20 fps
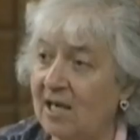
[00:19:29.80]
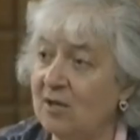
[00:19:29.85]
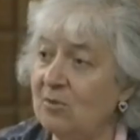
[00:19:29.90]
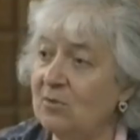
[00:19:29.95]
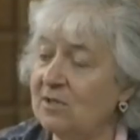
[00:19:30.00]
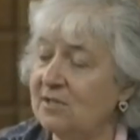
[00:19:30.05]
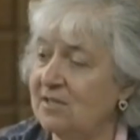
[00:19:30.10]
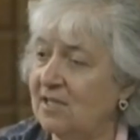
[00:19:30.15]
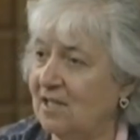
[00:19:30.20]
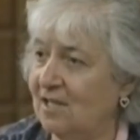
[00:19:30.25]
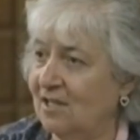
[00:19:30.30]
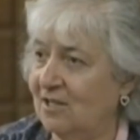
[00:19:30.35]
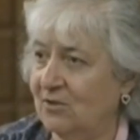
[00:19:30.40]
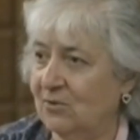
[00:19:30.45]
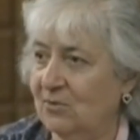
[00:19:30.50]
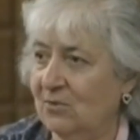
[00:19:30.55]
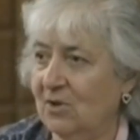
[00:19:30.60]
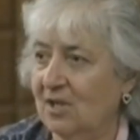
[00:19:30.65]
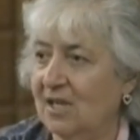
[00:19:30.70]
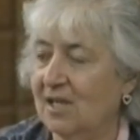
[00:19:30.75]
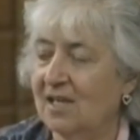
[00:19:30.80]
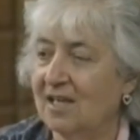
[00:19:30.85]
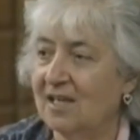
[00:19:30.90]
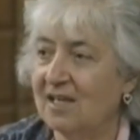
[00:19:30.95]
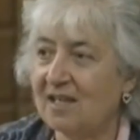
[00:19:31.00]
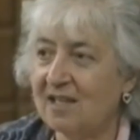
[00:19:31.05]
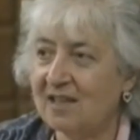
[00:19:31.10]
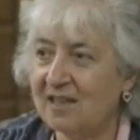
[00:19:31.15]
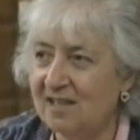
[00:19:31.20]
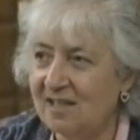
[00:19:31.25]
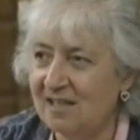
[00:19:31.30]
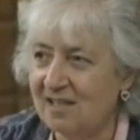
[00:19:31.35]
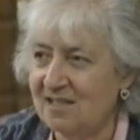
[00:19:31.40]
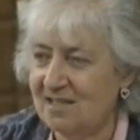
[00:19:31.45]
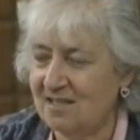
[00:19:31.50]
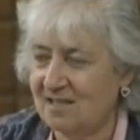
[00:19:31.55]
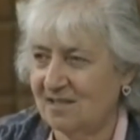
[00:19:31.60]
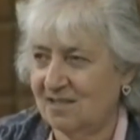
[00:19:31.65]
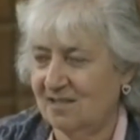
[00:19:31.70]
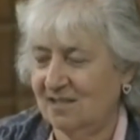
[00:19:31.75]
will tell you,
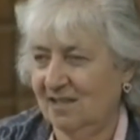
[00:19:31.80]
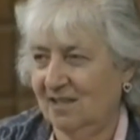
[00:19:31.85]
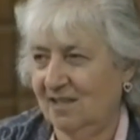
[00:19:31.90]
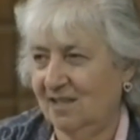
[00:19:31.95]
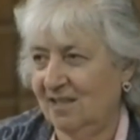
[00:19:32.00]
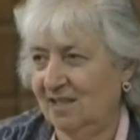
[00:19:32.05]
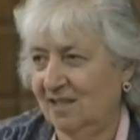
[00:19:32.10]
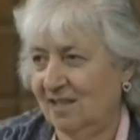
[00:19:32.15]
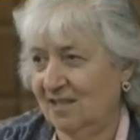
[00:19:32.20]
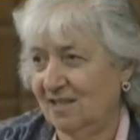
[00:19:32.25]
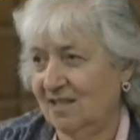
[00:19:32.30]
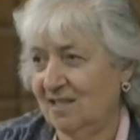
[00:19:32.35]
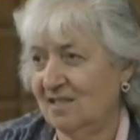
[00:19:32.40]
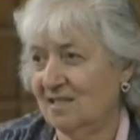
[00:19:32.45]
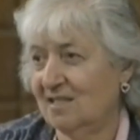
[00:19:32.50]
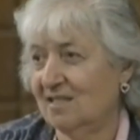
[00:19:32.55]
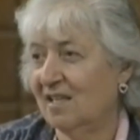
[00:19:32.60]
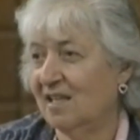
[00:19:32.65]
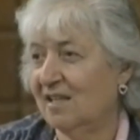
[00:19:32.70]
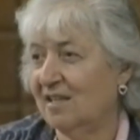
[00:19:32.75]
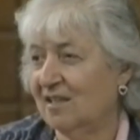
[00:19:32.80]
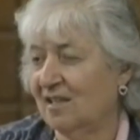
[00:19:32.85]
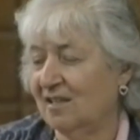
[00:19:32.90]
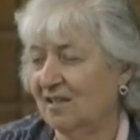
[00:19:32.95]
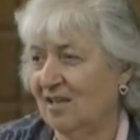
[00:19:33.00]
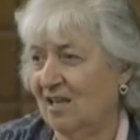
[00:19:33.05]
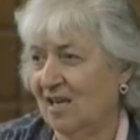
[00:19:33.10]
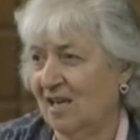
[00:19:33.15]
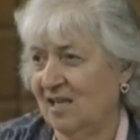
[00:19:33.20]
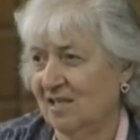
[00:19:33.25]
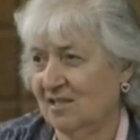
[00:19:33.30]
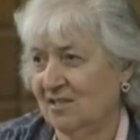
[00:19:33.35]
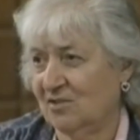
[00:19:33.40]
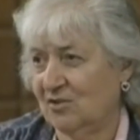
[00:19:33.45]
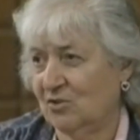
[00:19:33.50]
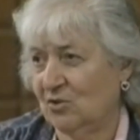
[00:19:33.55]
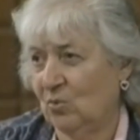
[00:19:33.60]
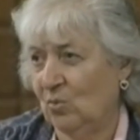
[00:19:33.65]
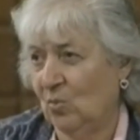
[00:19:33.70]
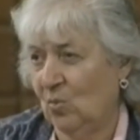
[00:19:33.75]
this is the last
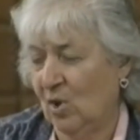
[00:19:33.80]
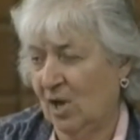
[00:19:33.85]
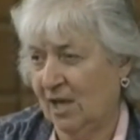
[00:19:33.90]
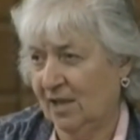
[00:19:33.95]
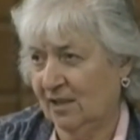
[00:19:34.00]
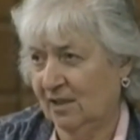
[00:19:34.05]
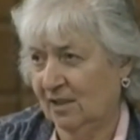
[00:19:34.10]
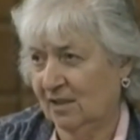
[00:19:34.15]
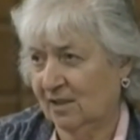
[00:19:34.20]
one.